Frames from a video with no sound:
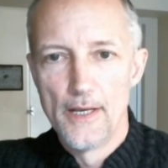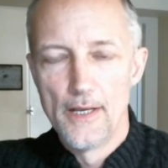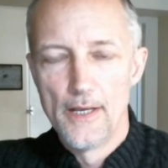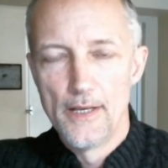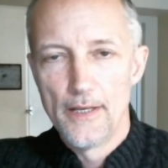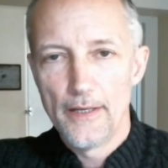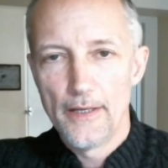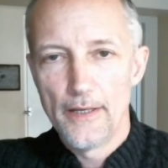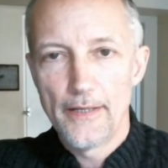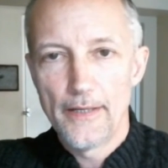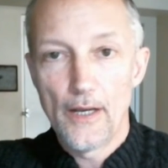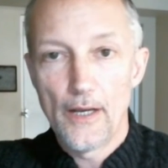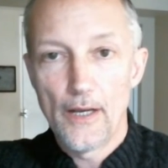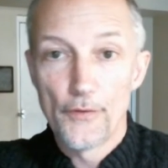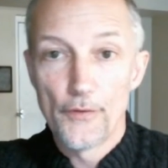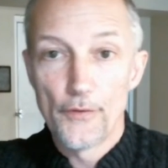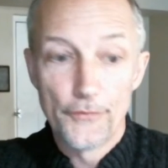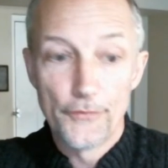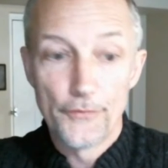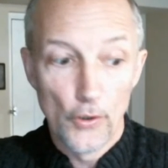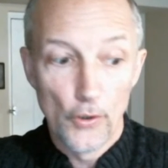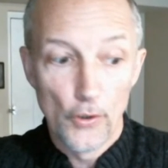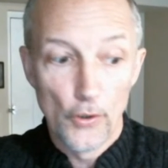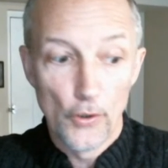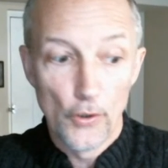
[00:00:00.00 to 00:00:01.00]
And now the
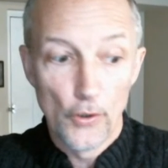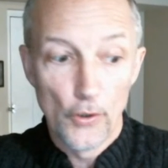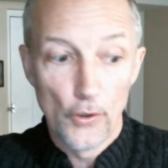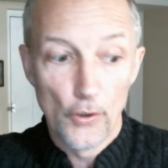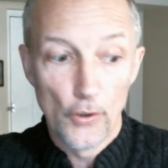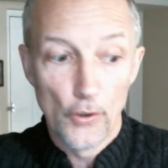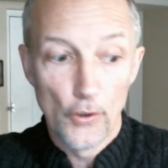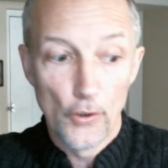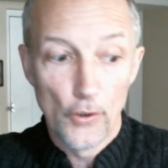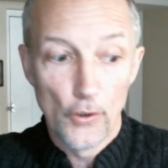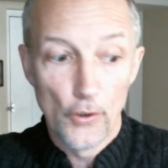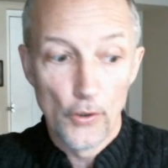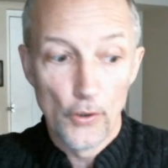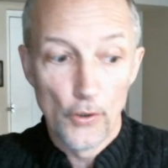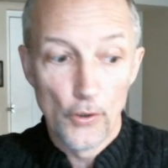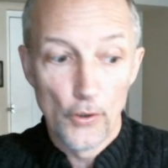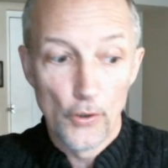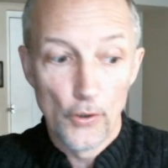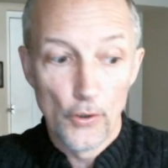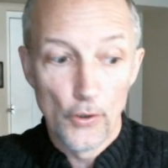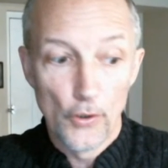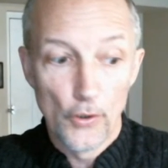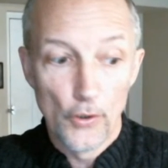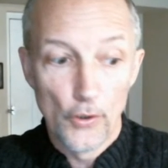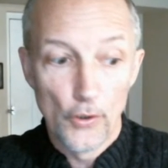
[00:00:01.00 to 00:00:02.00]
Dole Factory
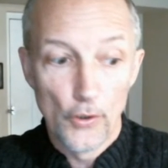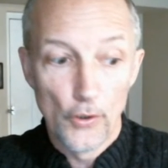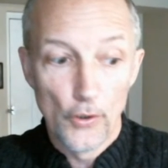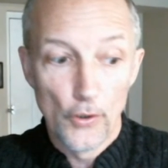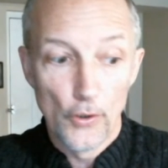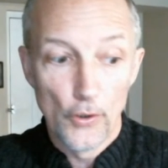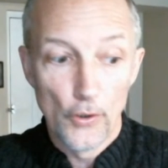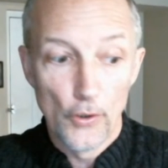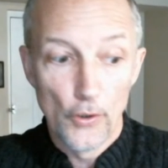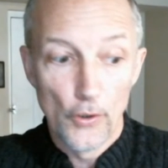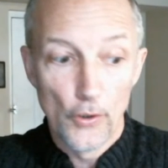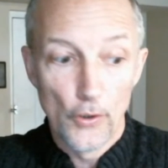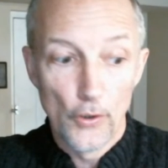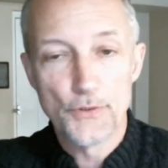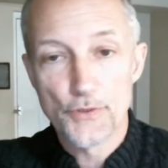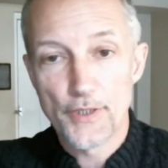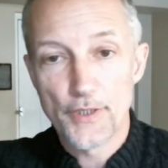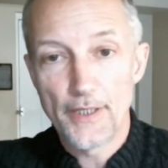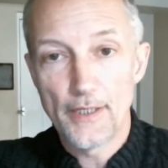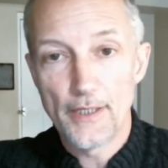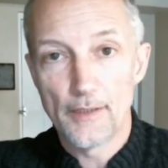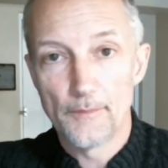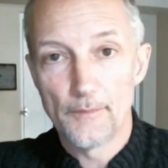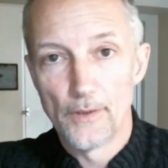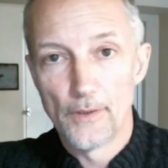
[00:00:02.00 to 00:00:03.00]
uh, is a
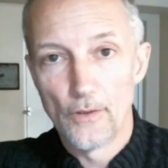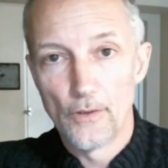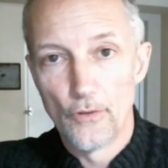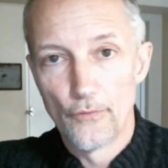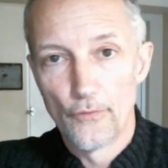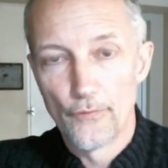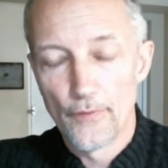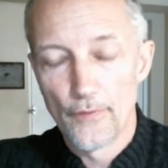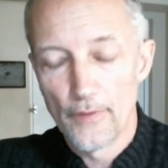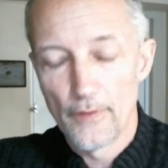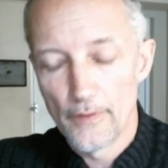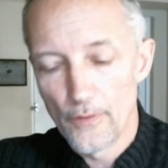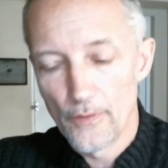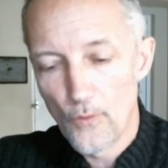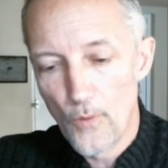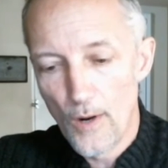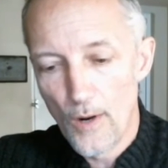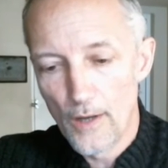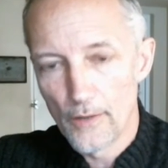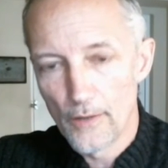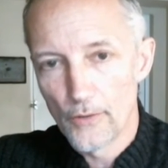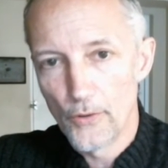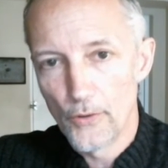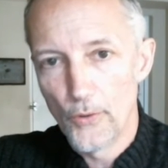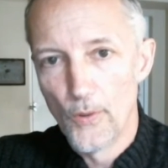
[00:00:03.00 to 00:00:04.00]
museum over on
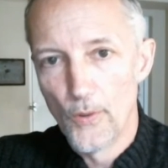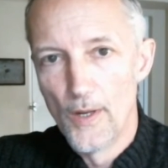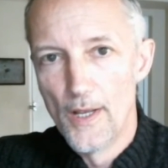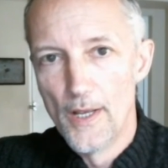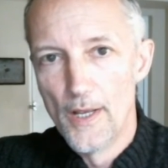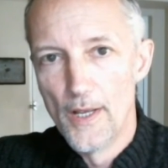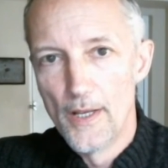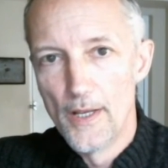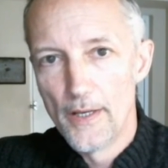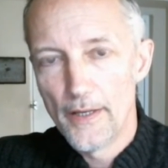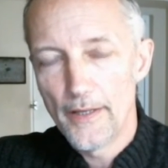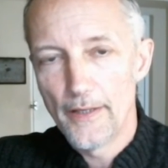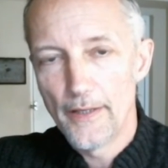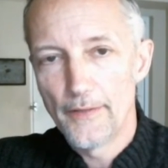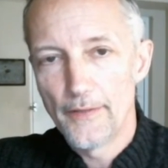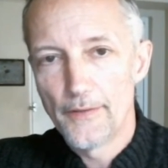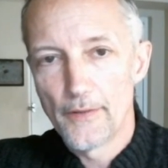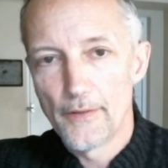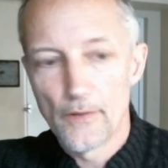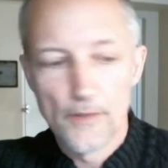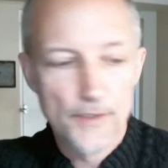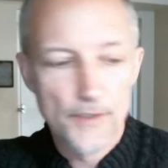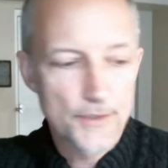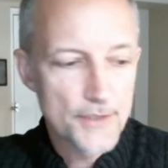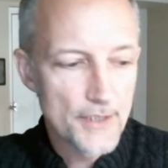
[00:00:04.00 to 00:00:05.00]
Oahu, and there
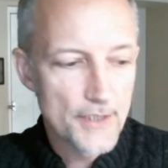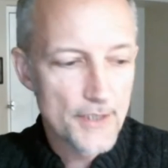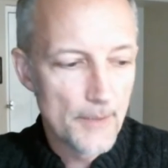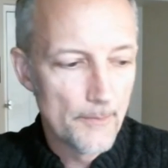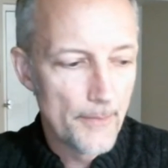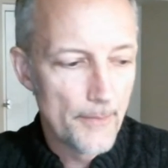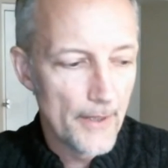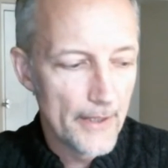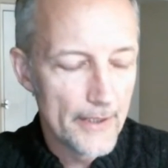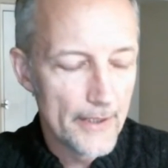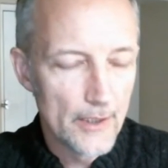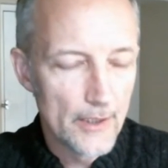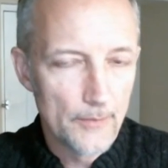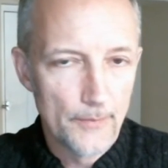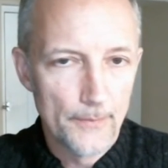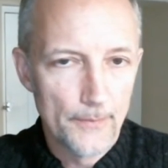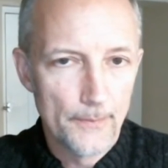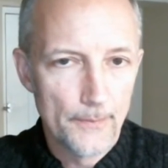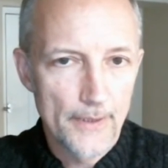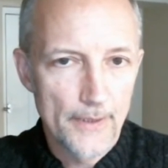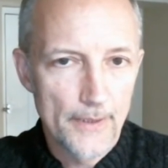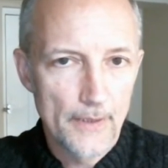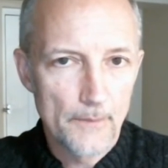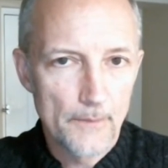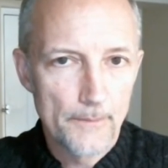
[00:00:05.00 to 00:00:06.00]
is some pineapple
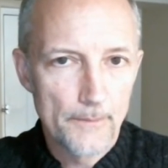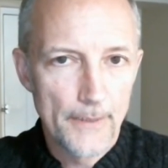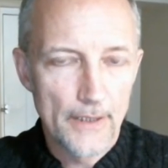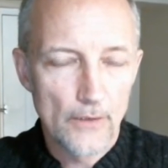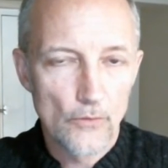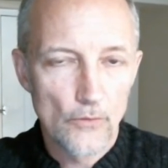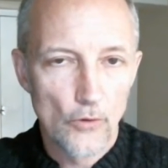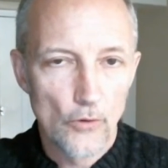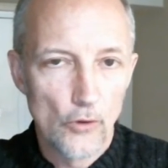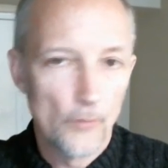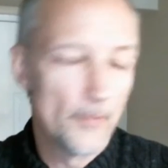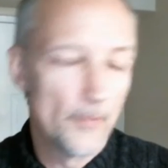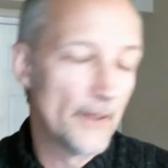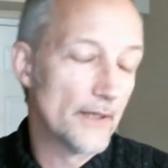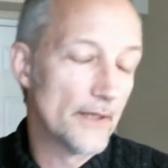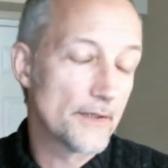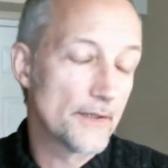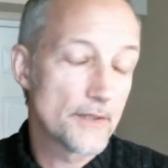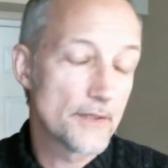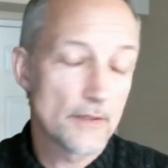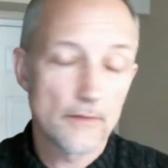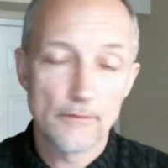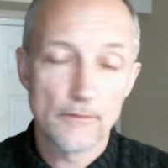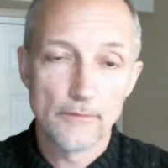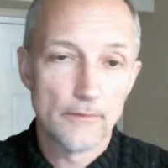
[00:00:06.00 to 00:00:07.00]
being grown, but
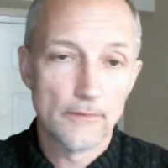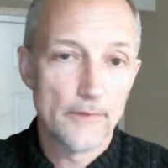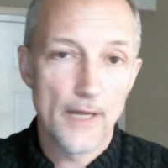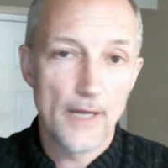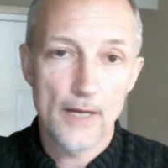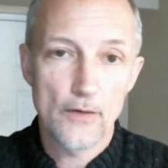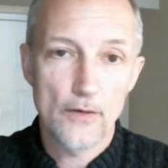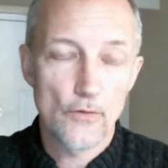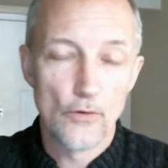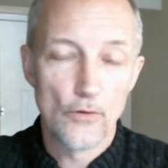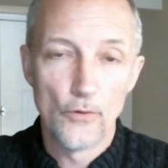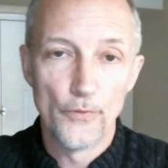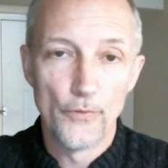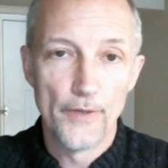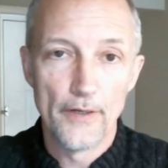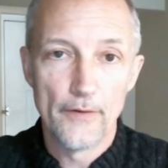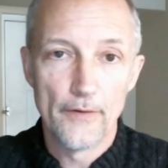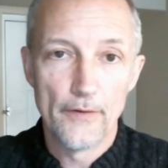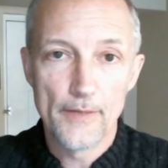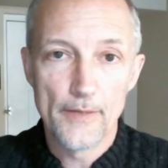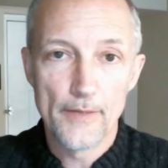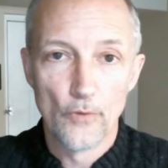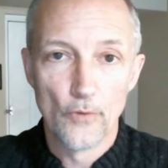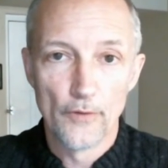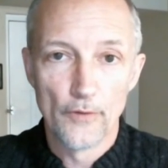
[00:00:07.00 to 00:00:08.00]
it's not grown there
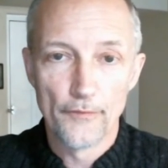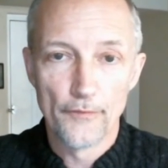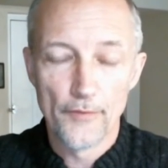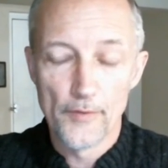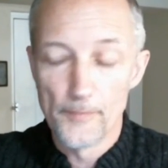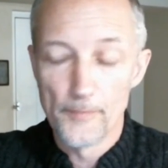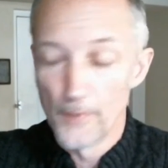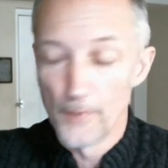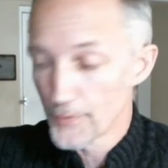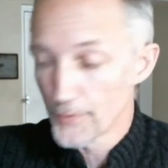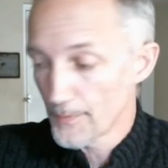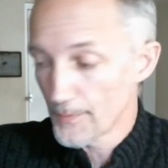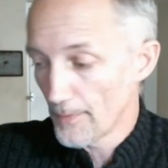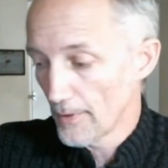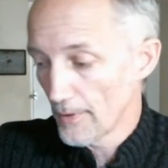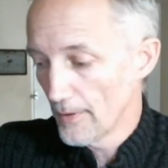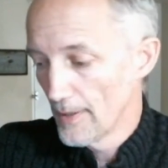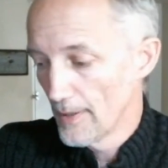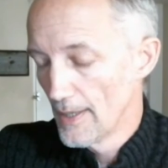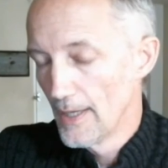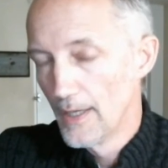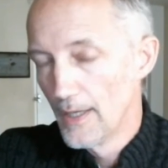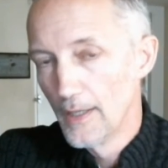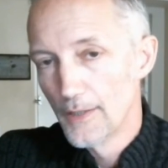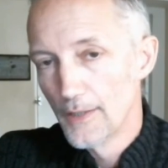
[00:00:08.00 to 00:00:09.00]
anymore for the most part.
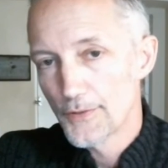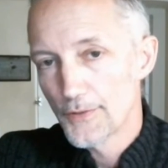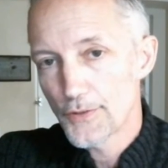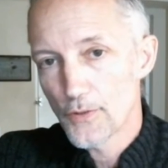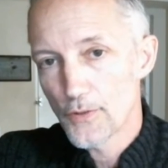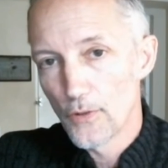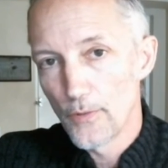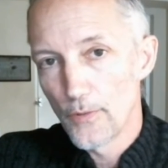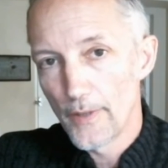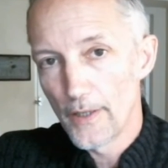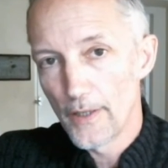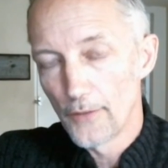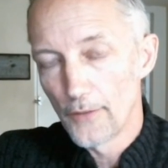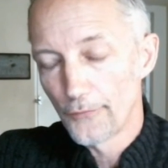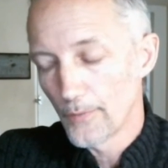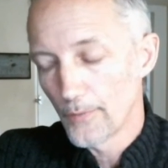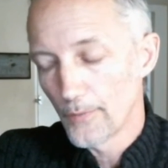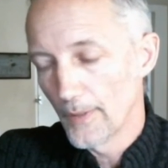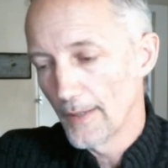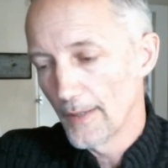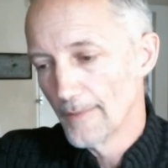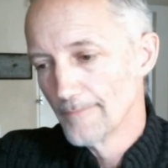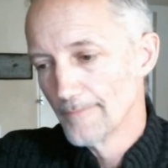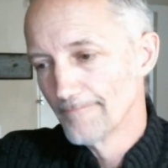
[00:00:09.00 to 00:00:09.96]
It's grown elsewhere.